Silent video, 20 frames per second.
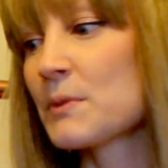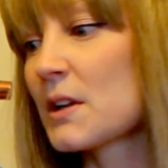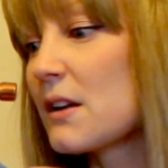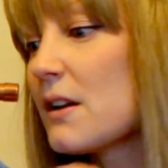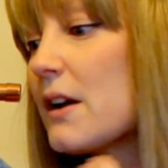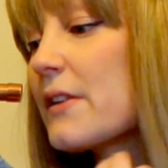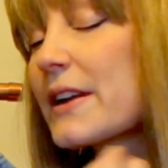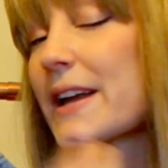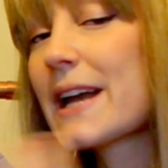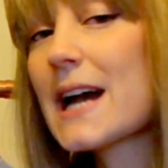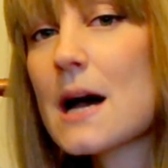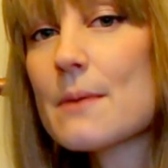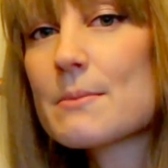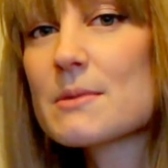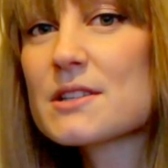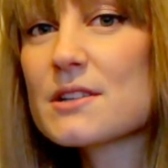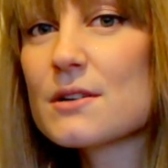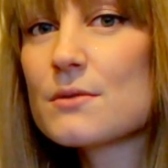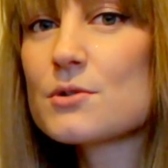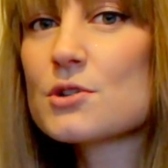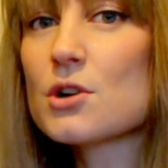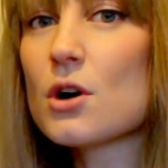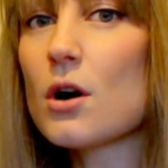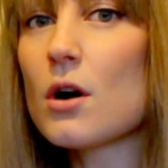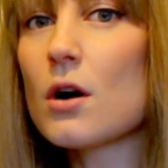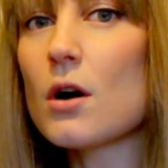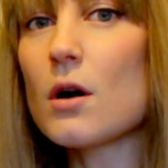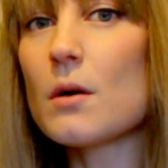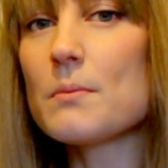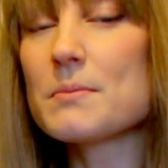like the camisole
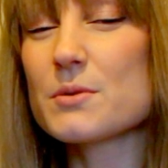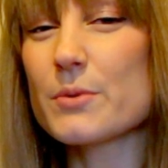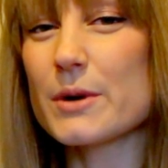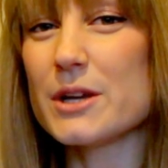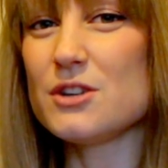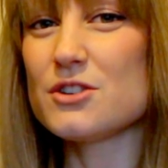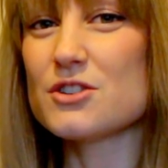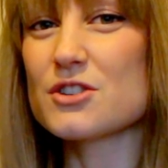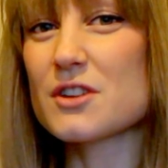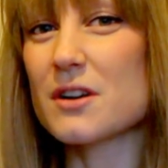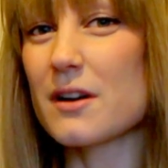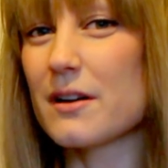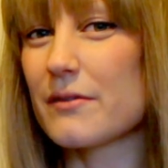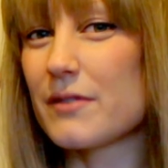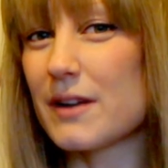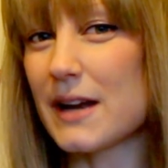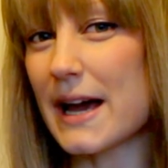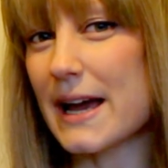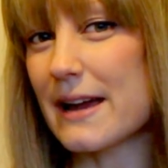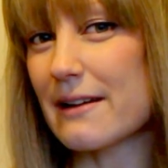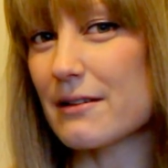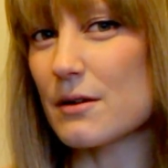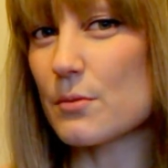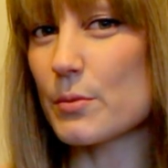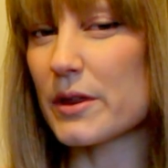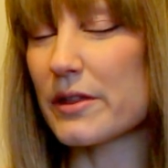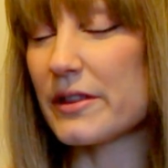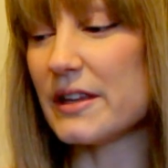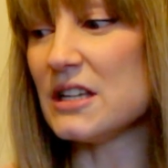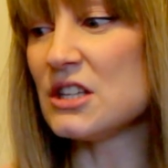tops where you just kind of layer it
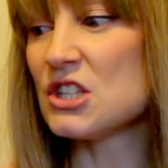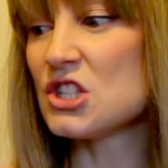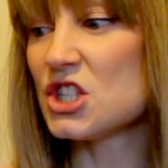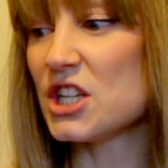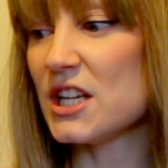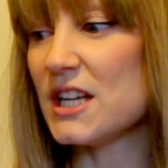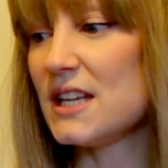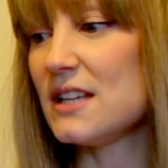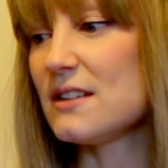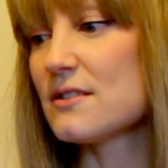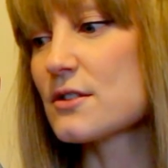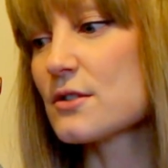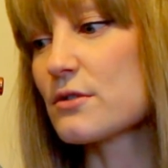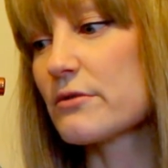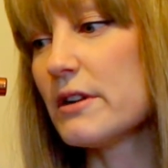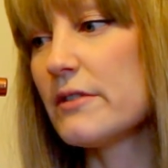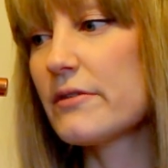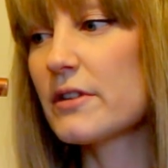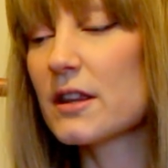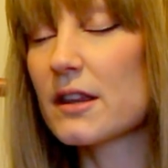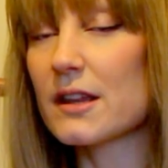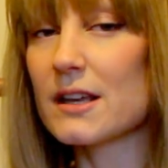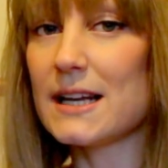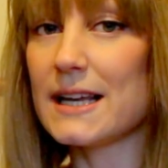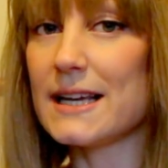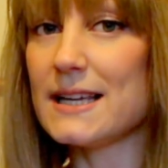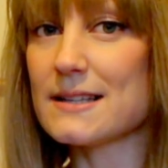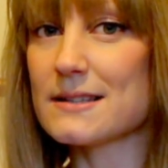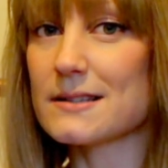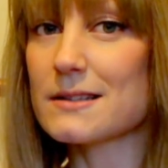with these jeans, or even the
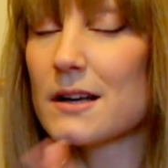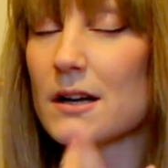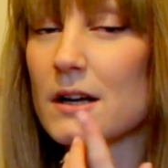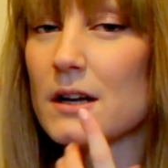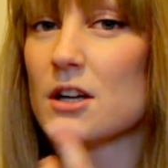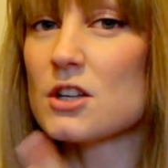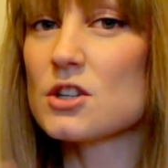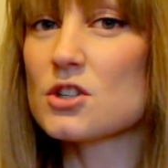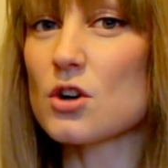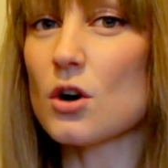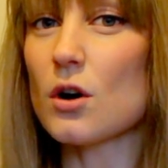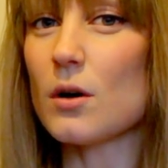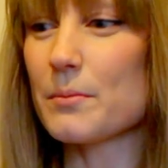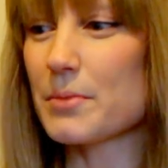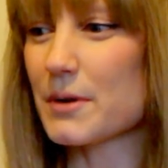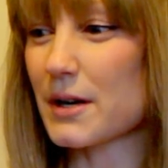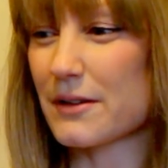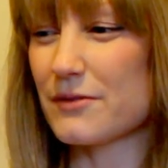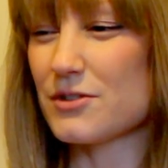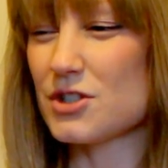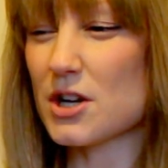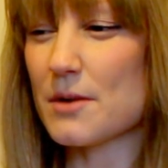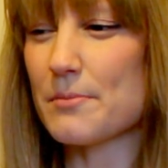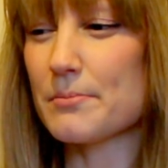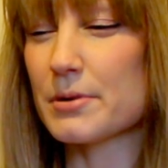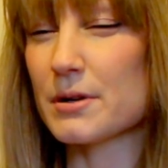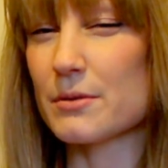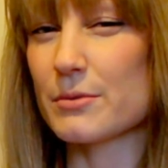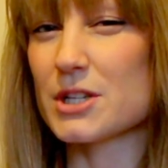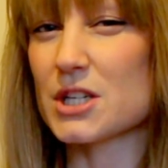lace top kind of
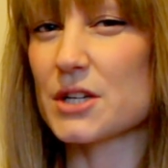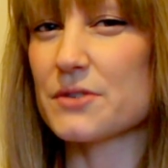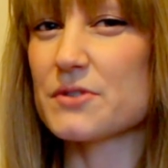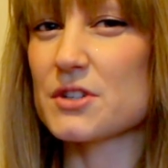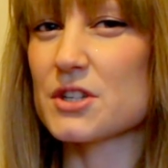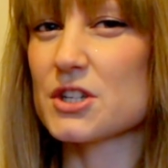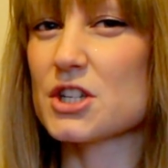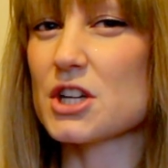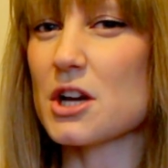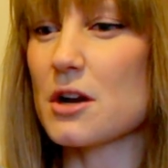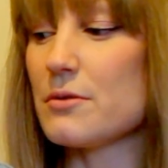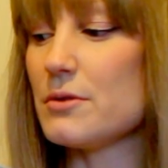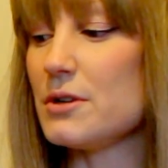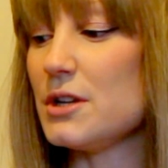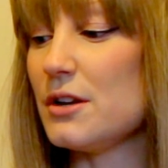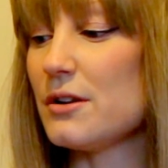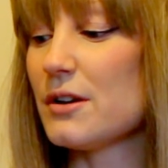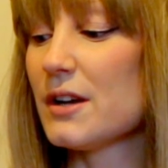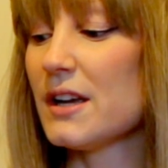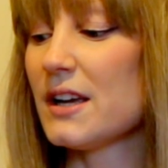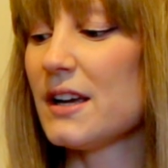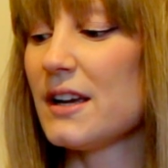jumper which I've just shown you,